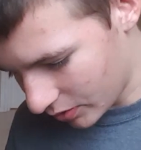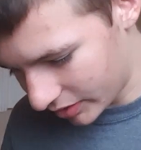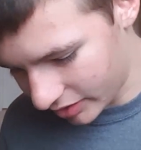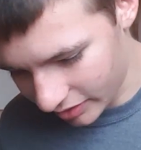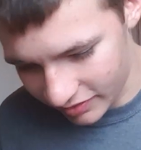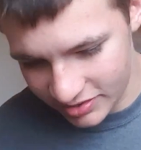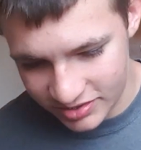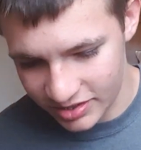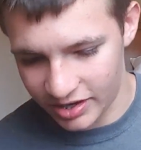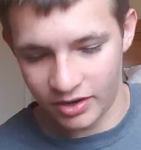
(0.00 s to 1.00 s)
and cut this
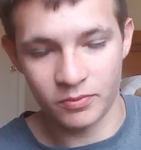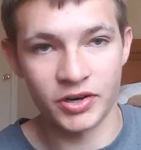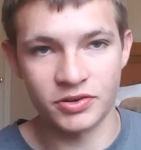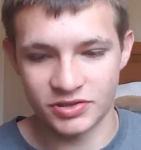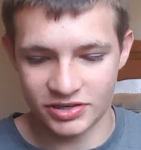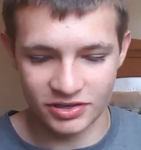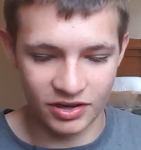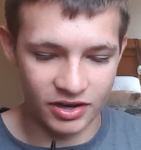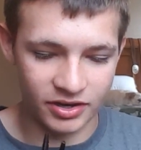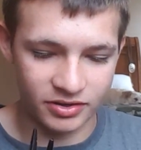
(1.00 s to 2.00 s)
and reuse this
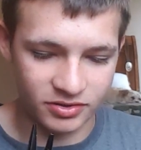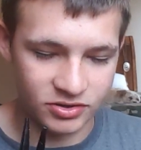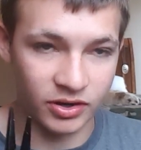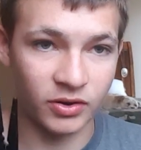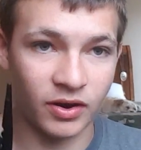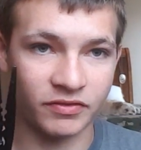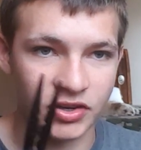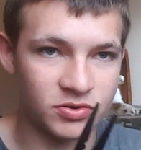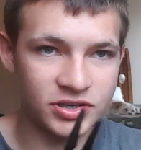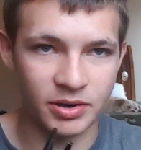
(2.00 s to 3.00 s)
line so I don't have to
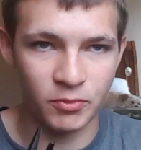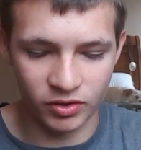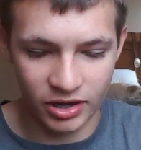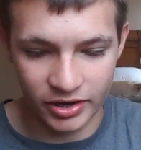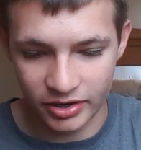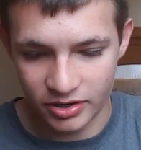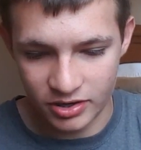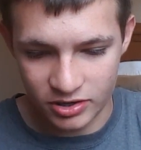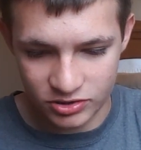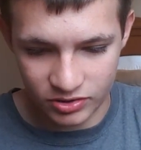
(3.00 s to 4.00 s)
use any more line.
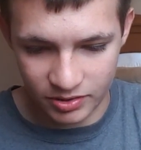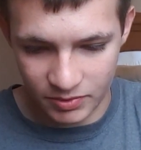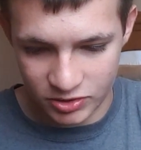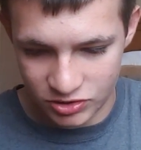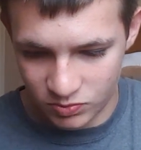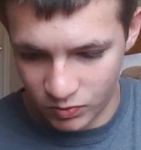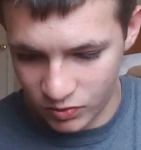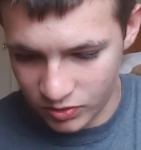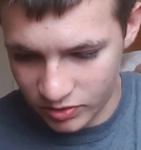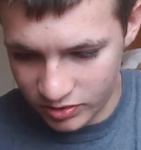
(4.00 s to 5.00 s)
So give me just
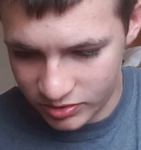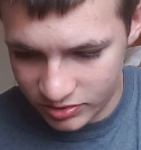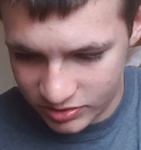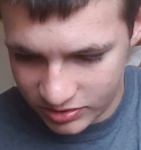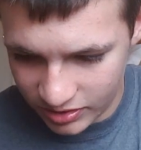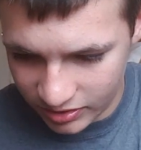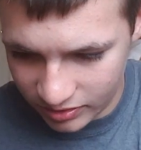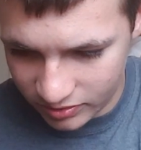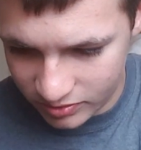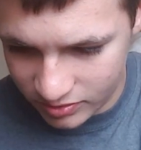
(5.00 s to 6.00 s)
one
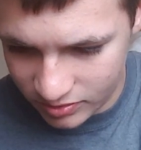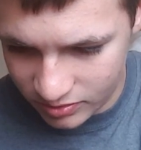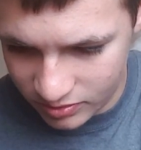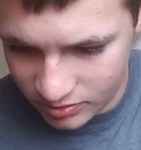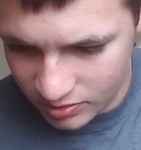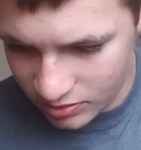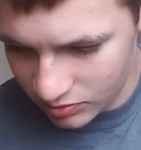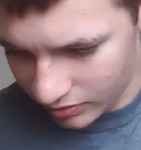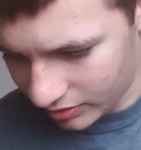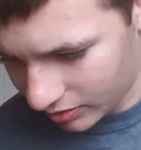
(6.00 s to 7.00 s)
second.
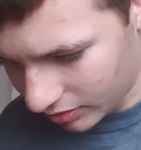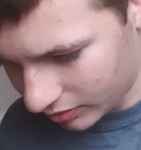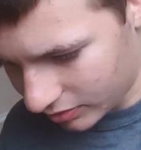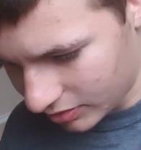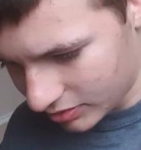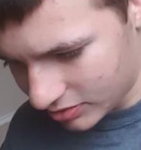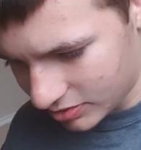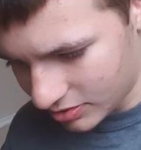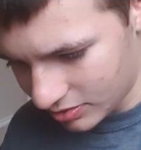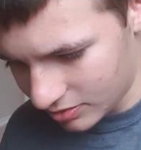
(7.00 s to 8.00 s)
Cut this
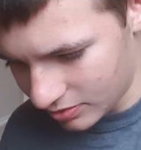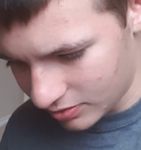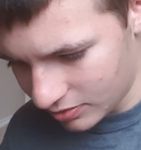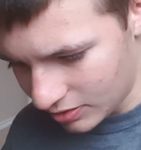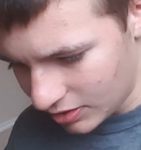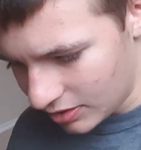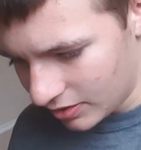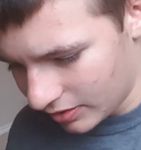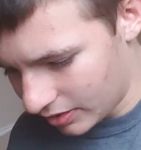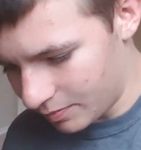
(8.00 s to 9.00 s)

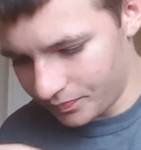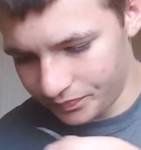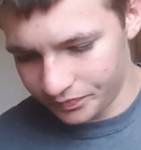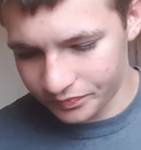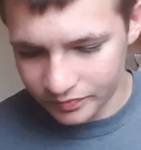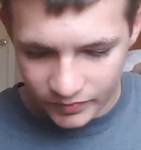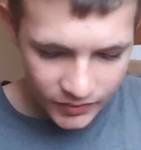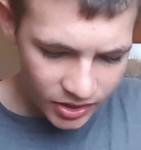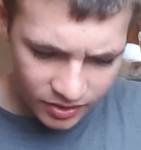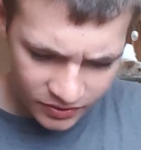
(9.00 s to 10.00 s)
up.
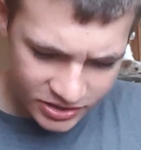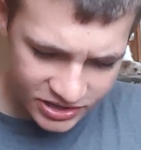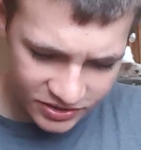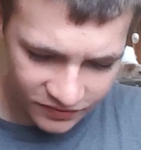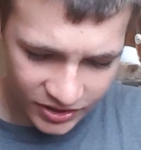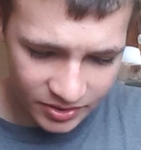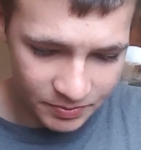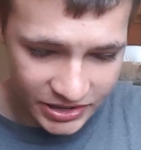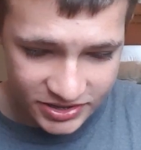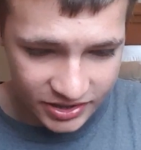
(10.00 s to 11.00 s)
This is a very
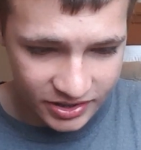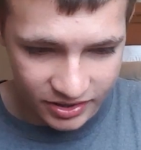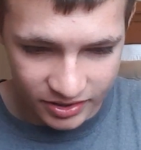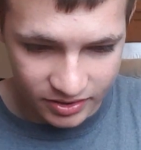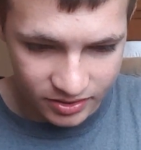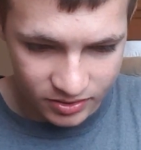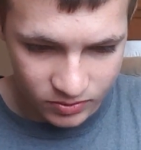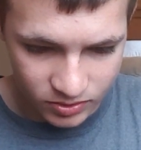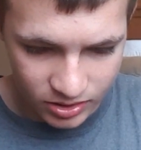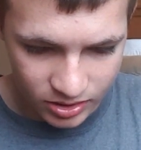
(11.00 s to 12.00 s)
basic
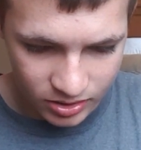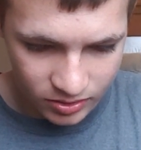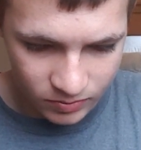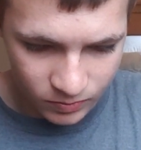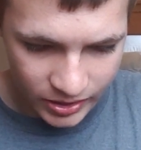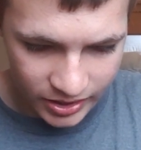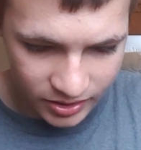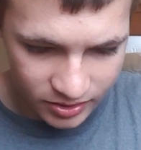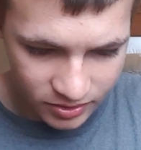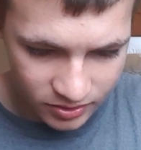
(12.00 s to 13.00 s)
uh,
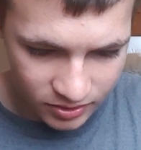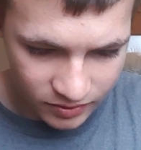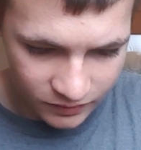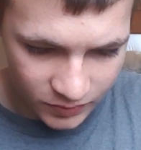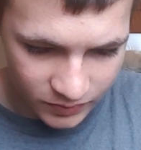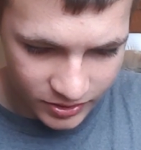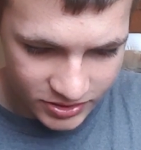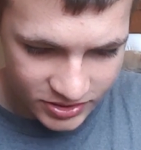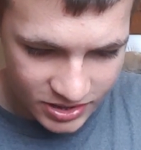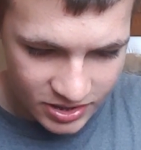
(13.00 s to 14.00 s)
way of doing
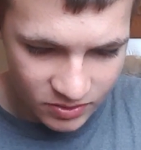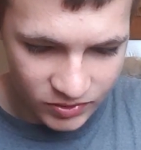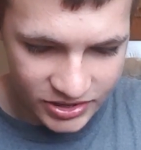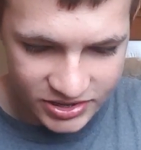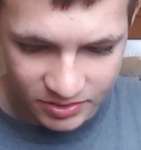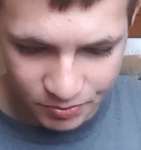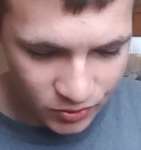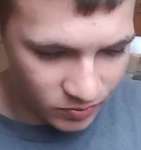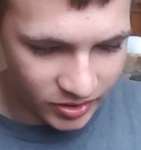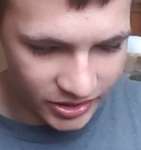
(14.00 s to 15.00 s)
this. Really
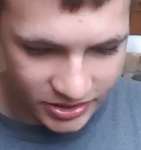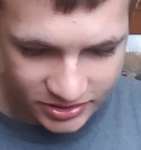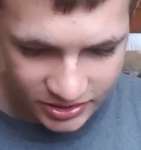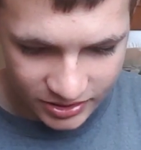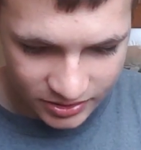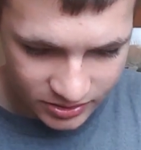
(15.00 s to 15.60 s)
simple, really easy,